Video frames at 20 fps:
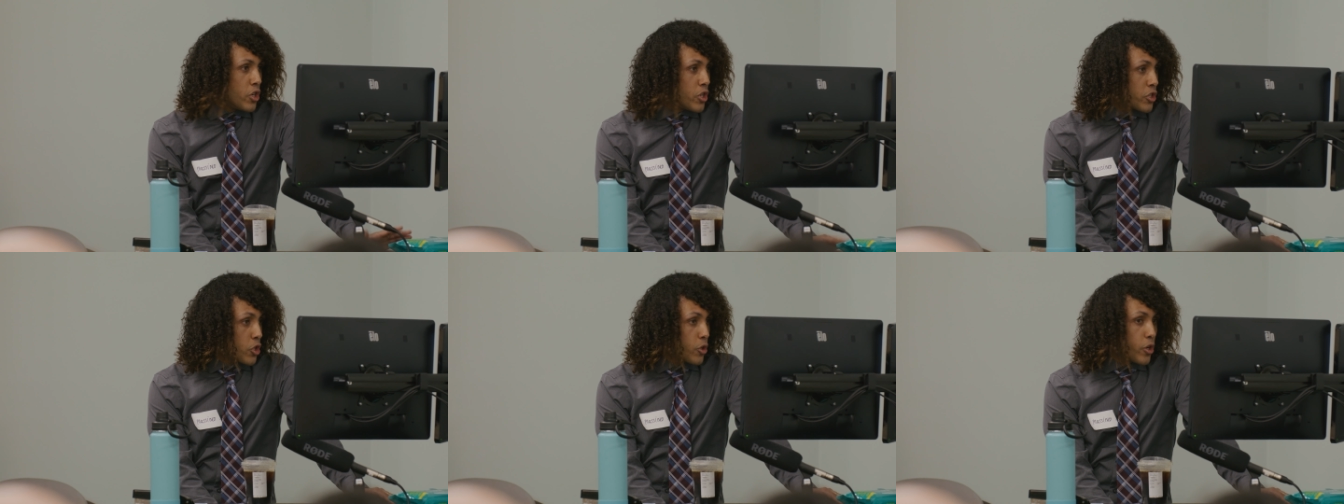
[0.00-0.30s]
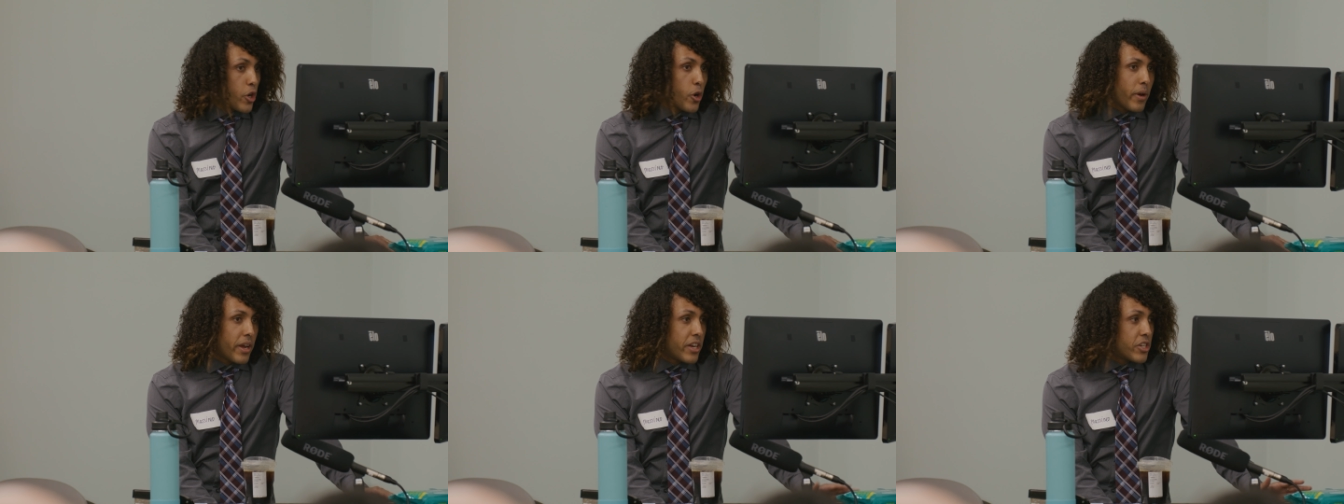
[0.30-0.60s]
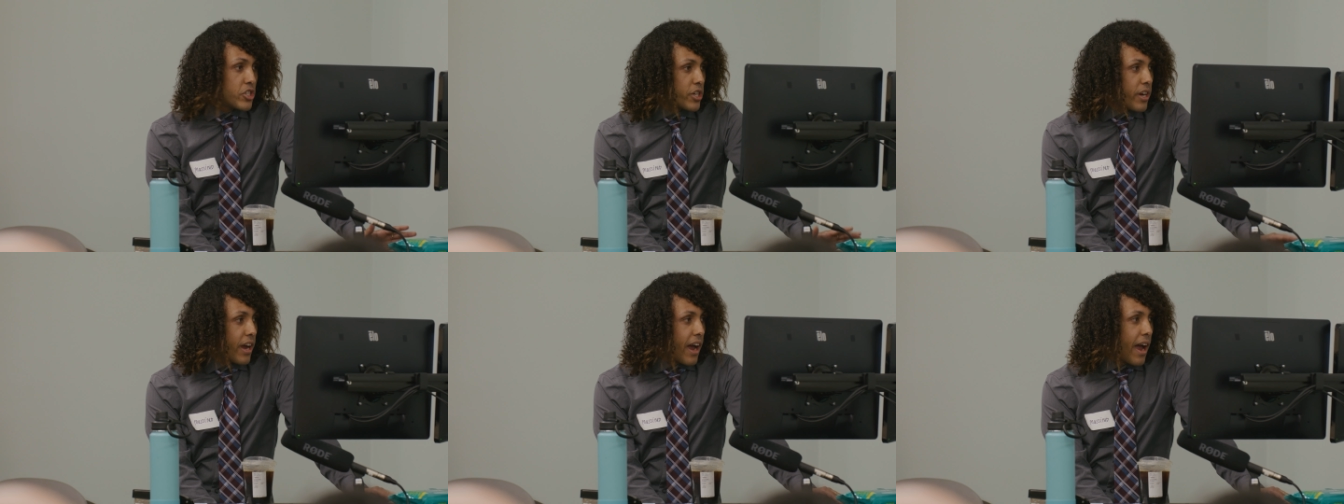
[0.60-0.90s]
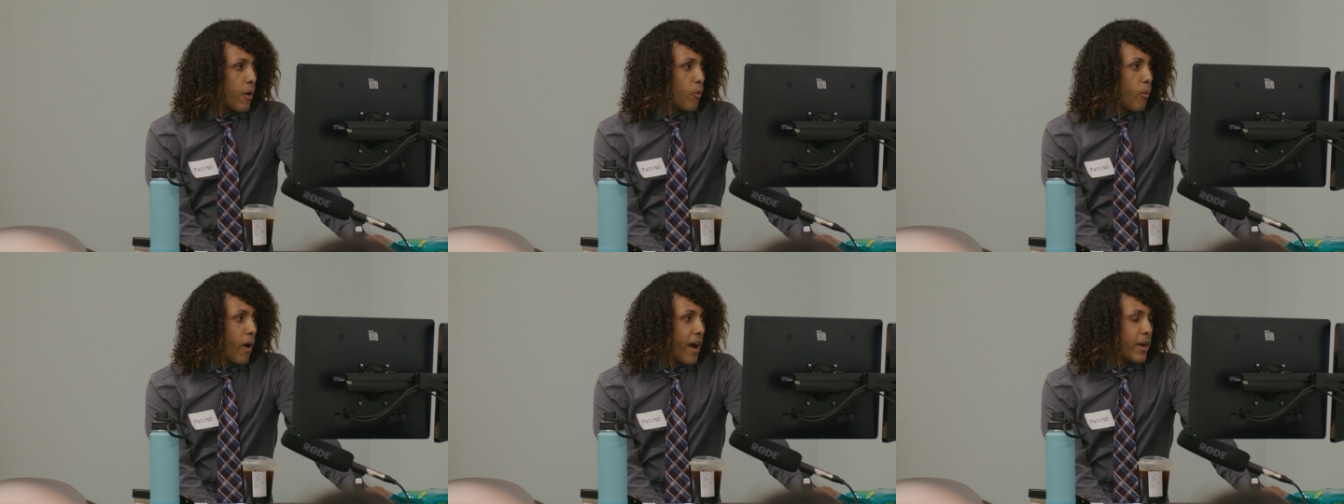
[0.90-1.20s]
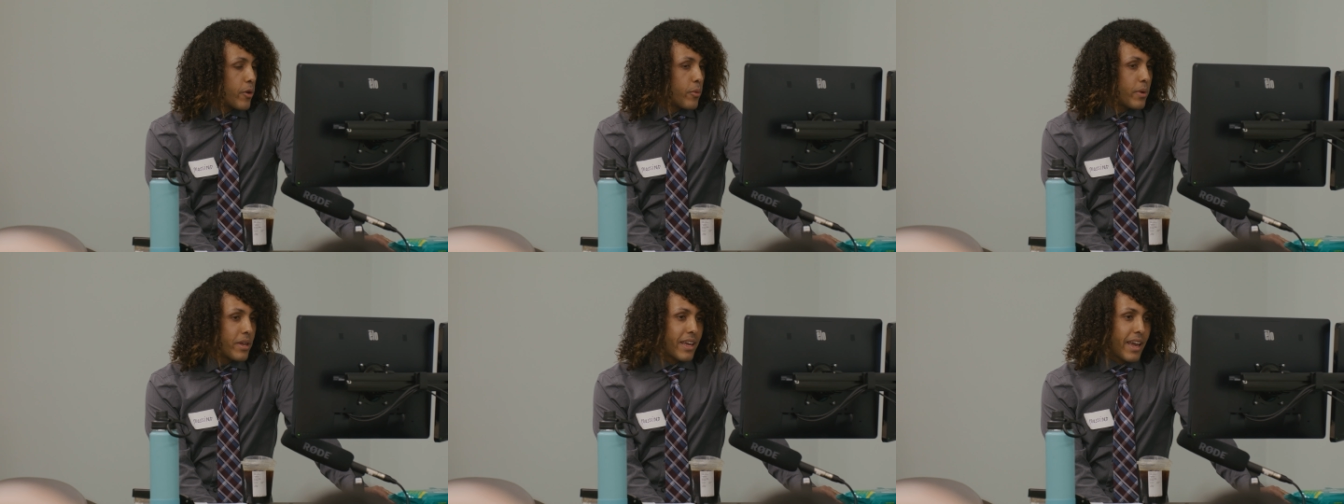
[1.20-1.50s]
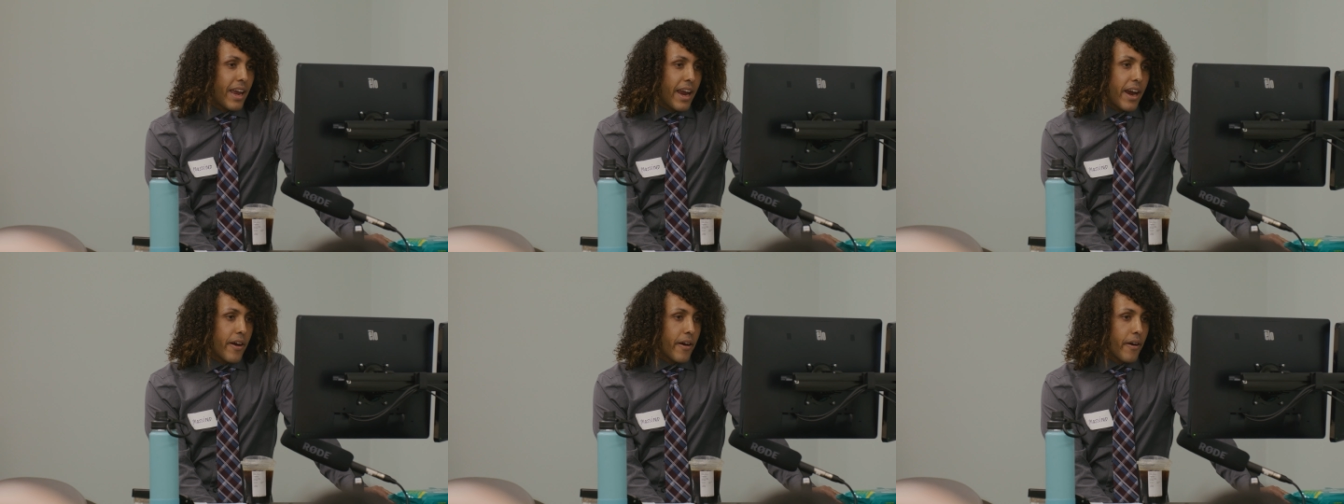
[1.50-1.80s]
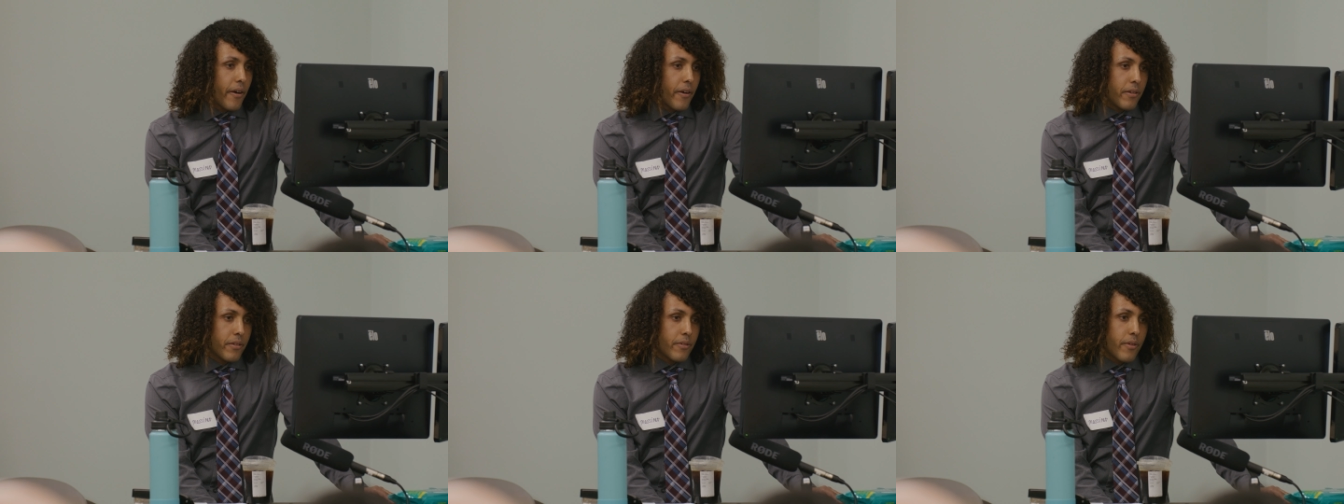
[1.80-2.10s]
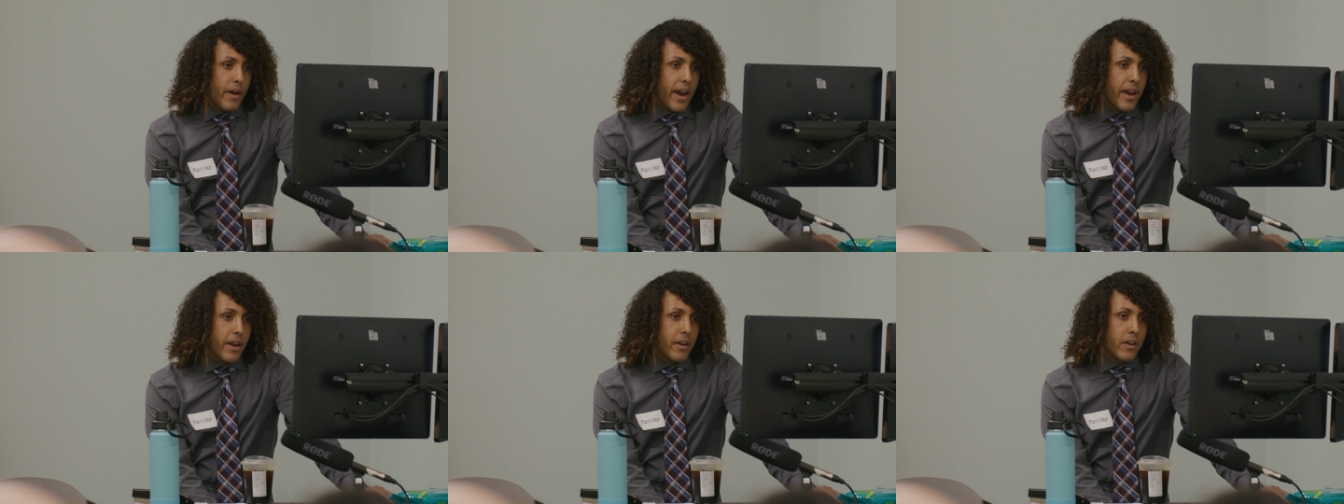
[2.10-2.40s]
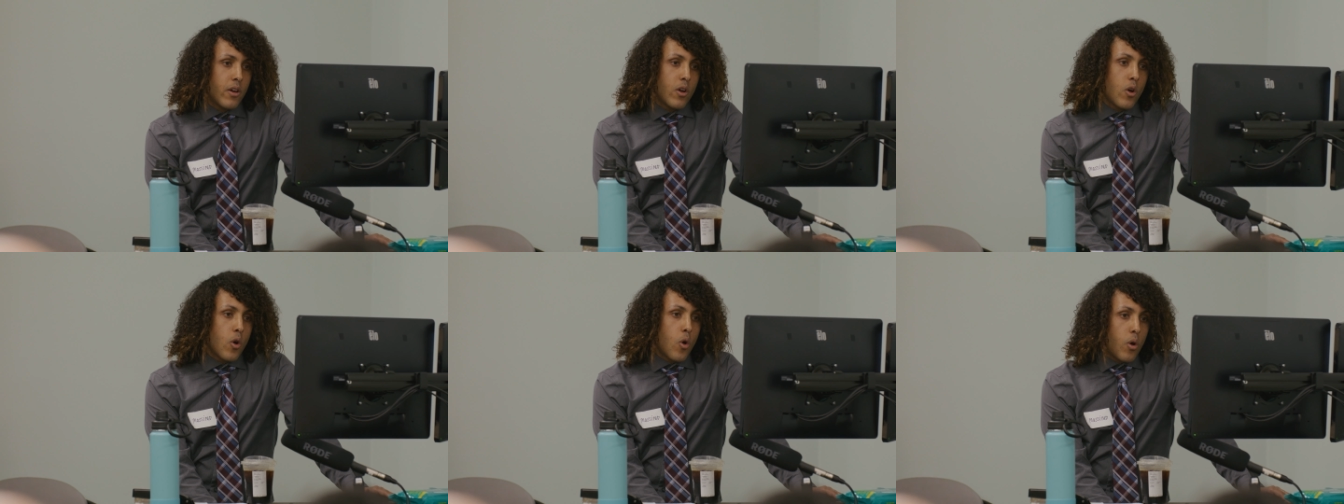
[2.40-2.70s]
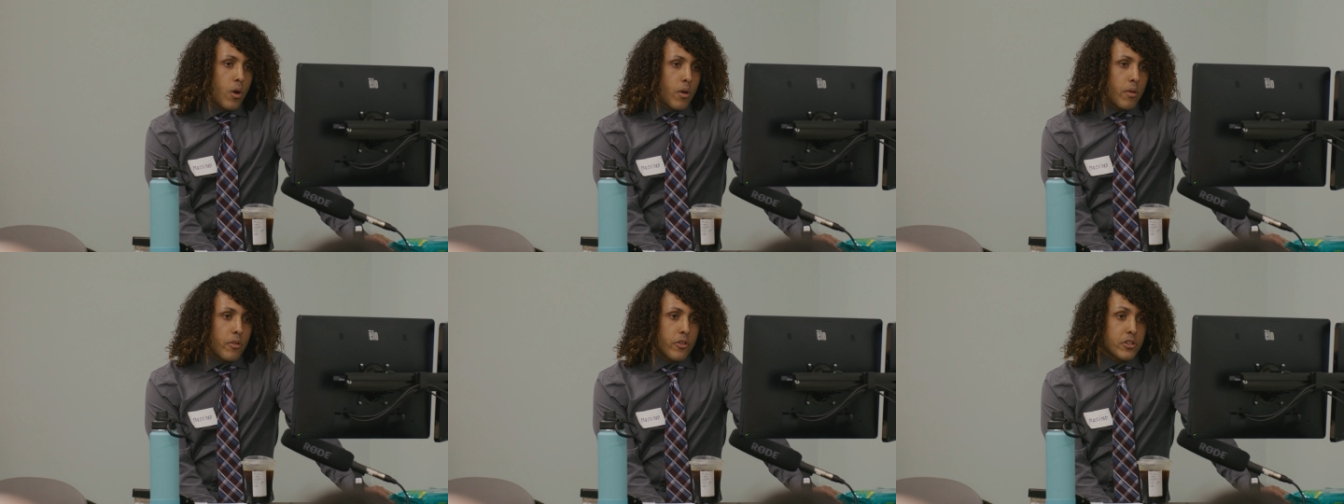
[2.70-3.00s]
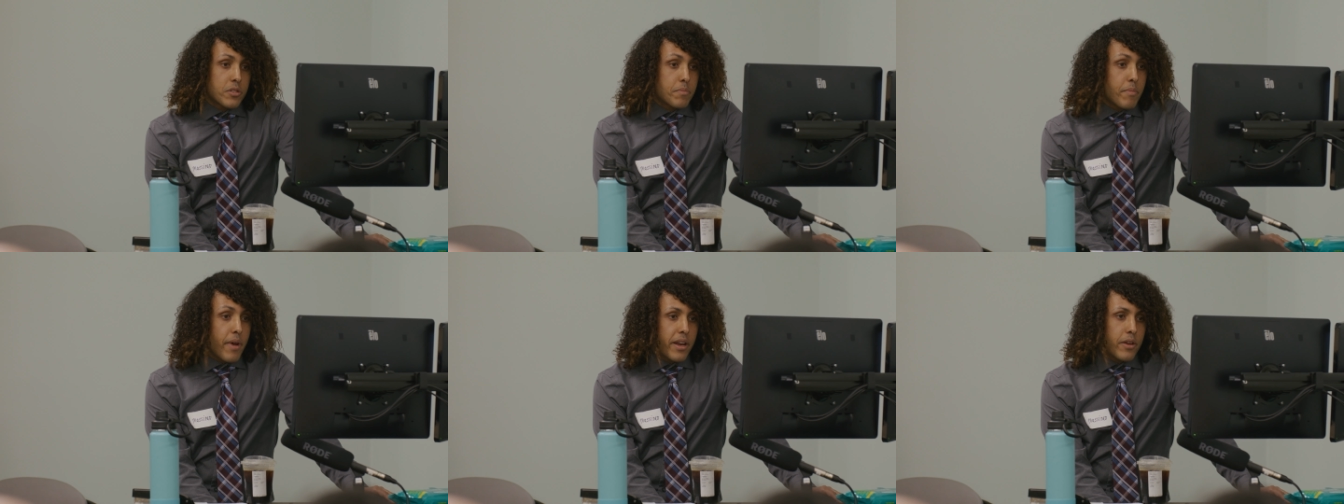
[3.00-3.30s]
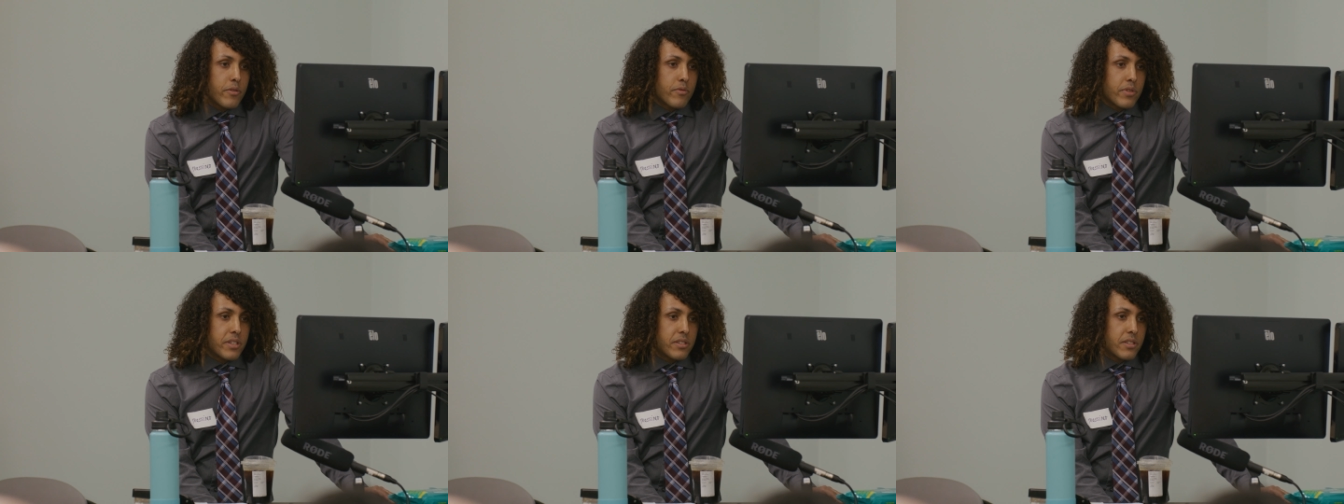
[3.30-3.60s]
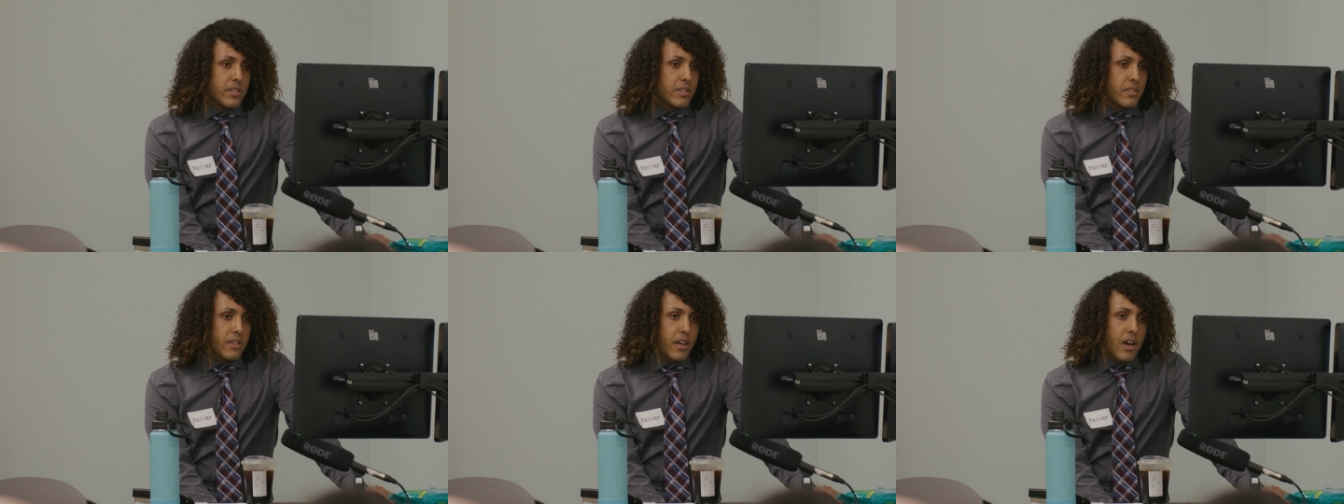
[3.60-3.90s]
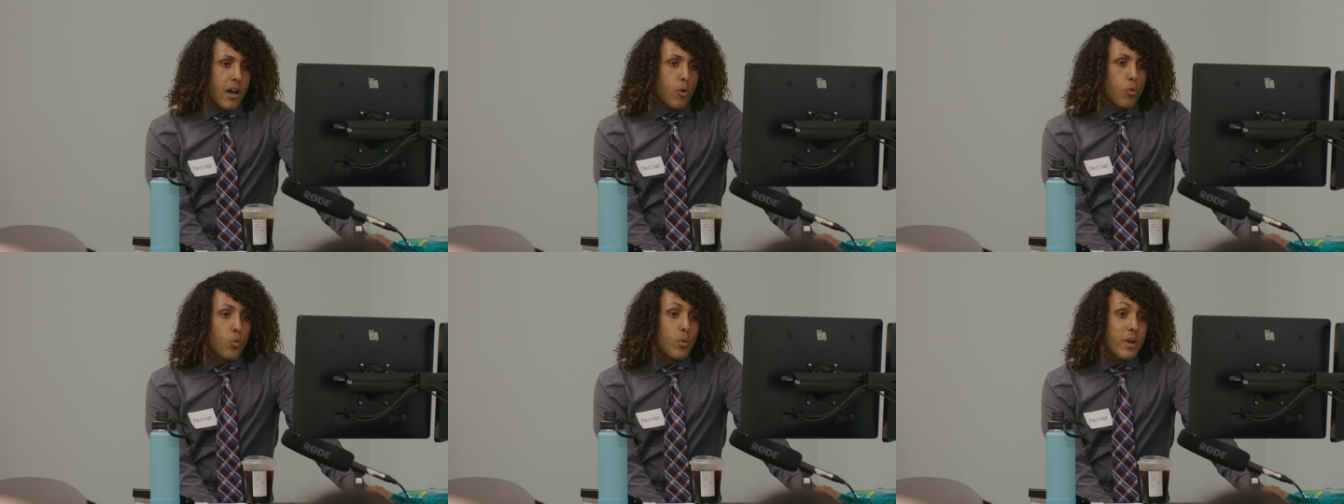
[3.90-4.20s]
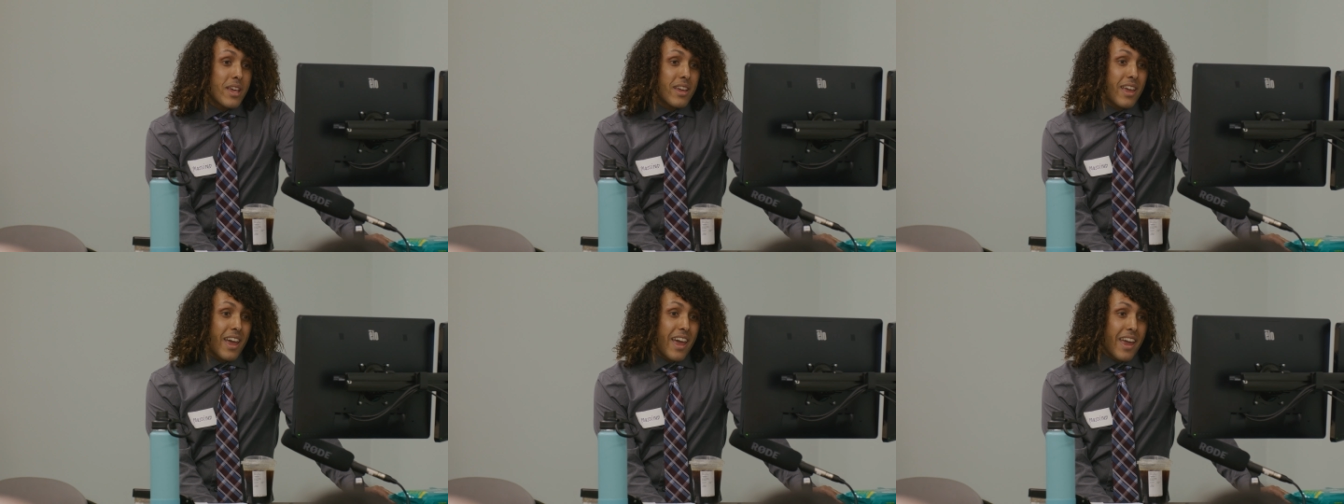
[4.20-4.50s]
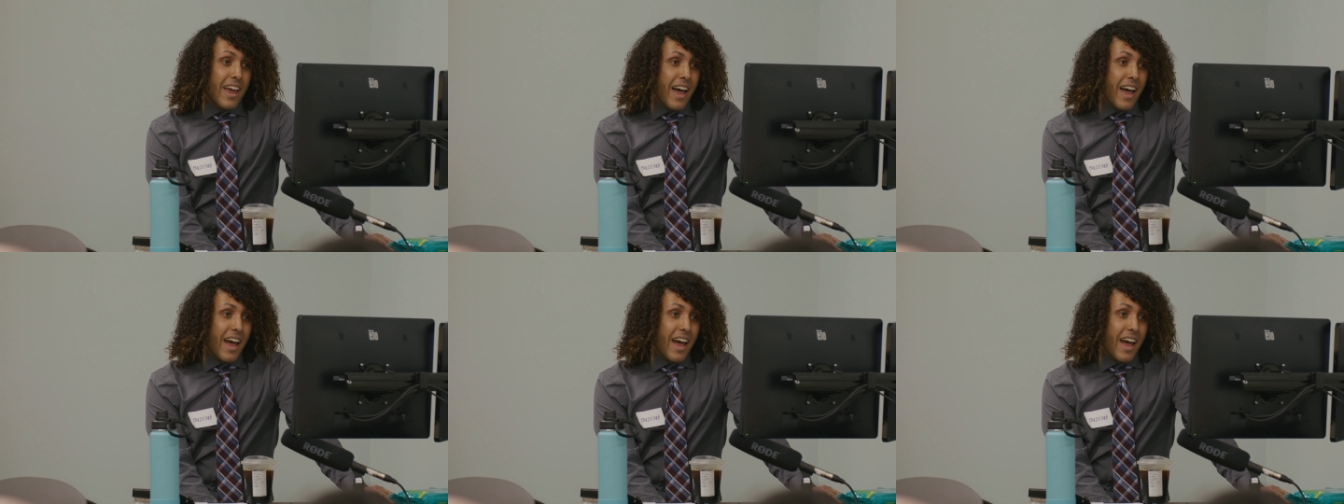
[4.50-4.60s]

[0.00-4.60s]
So no AGI, why do we care, right? There's many reasons. Weak